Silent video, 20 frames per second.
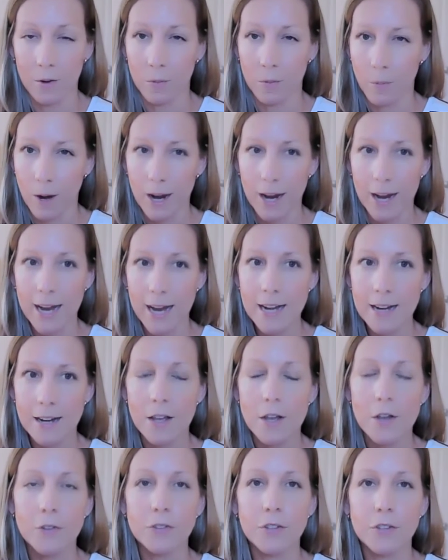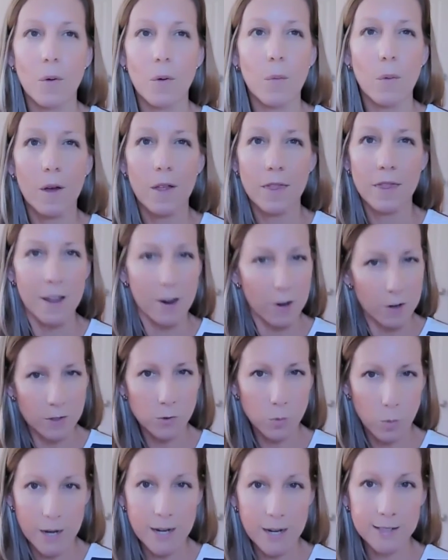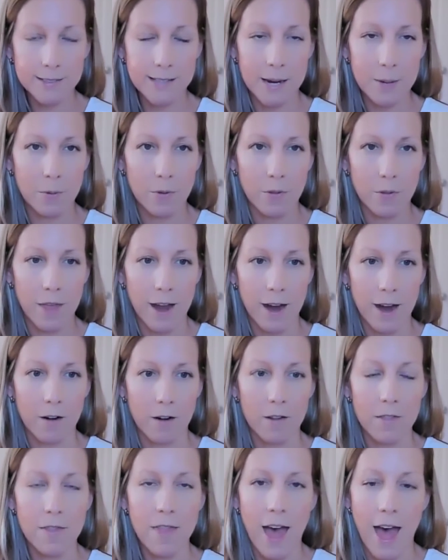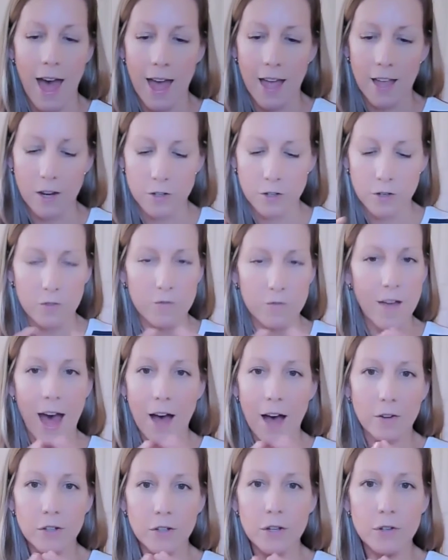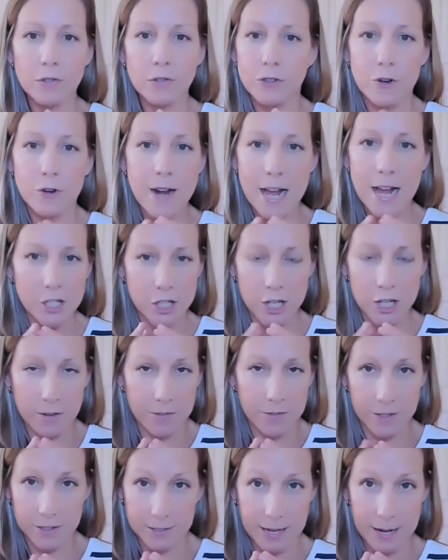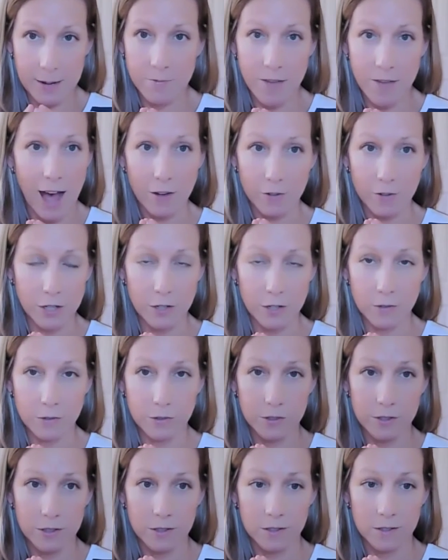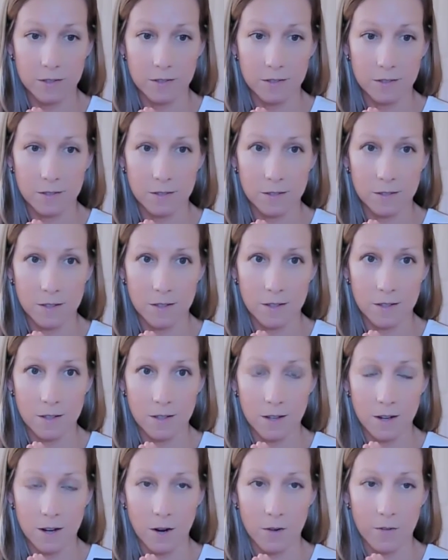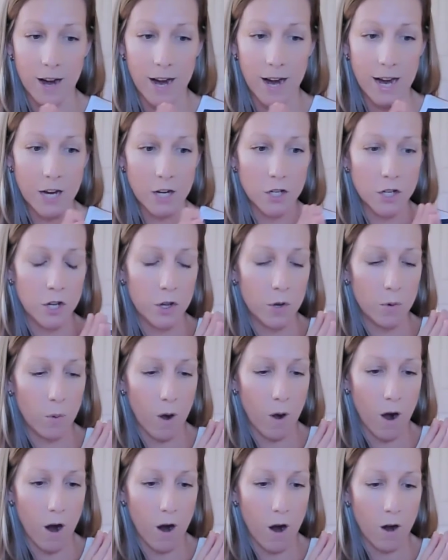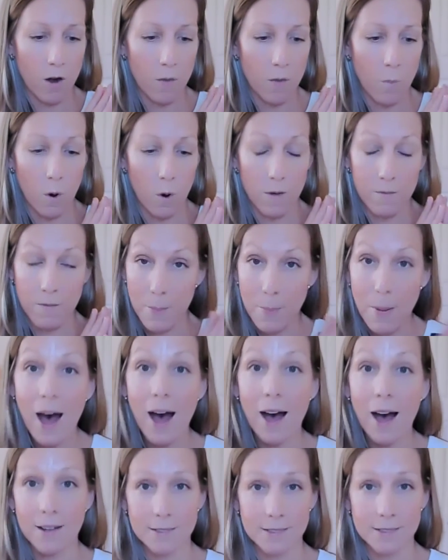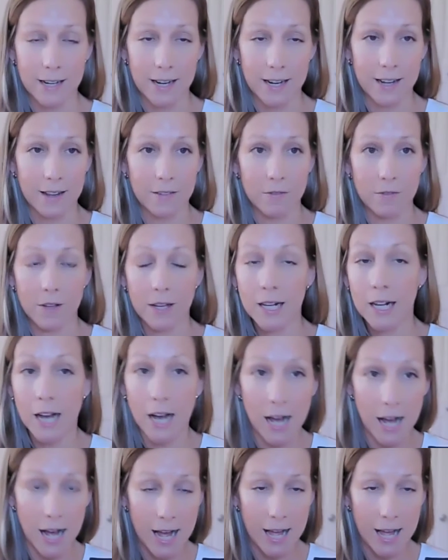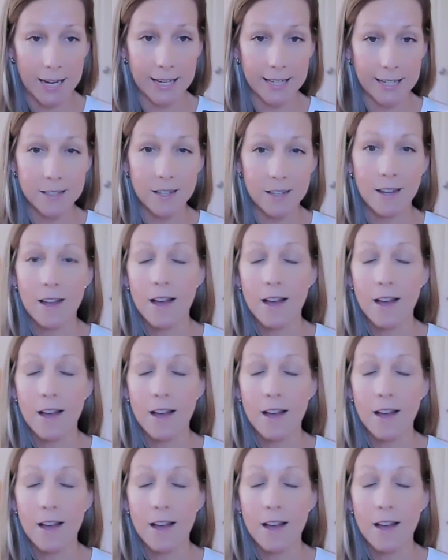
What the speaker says: right? So, there's one example there that your values, you're not sharing the same values. All right. You are more of a positive, kind,